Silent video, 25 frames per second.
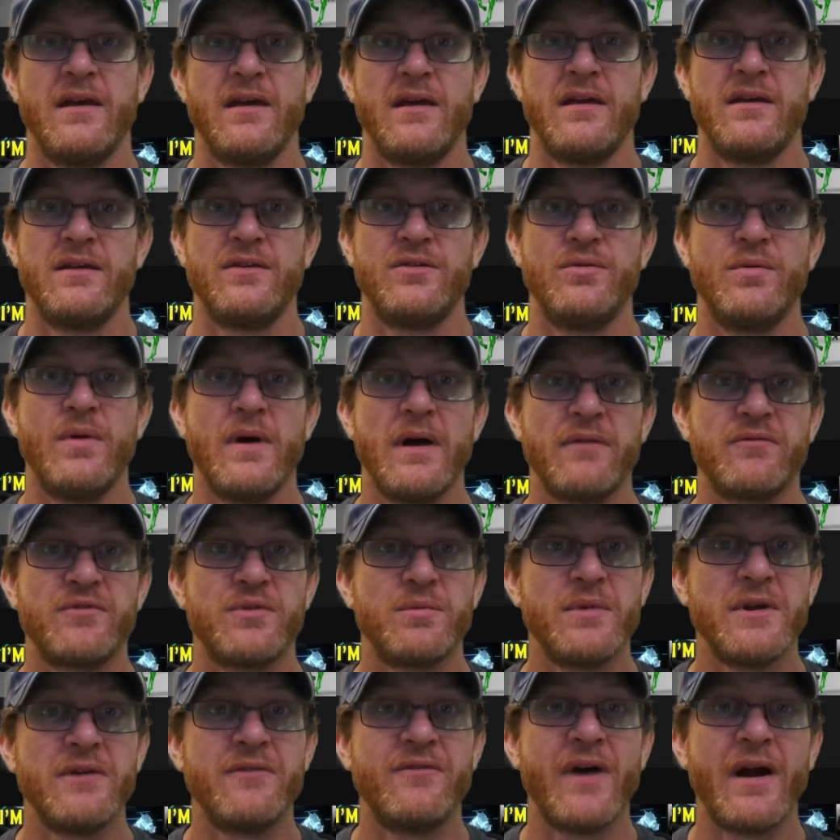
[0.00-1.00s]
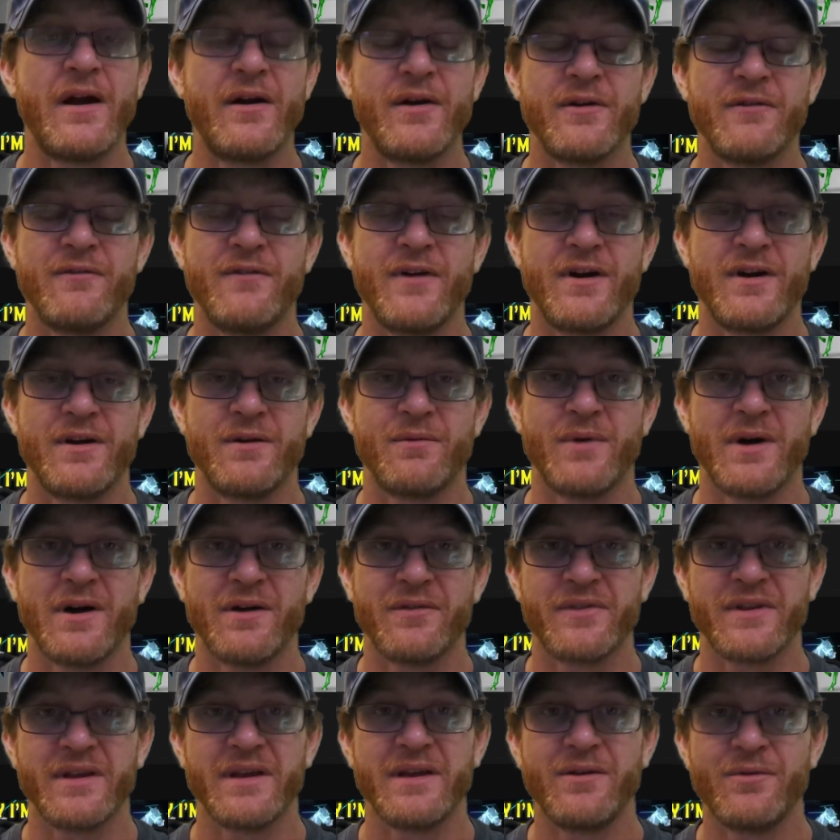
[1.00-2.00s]
you have to be very, very
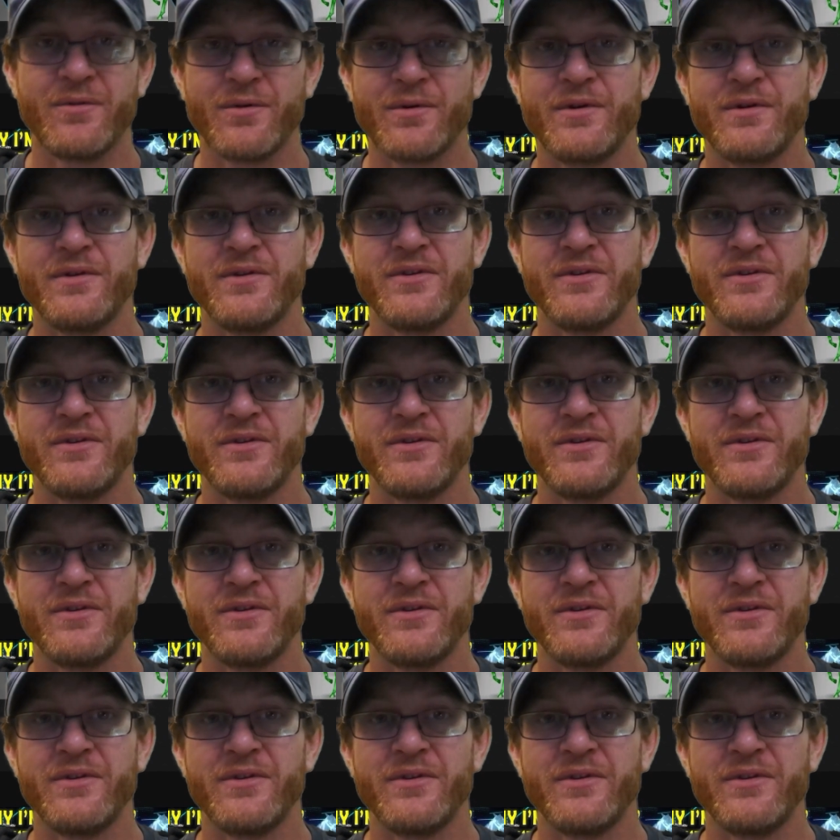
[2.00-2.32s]
wealthy in order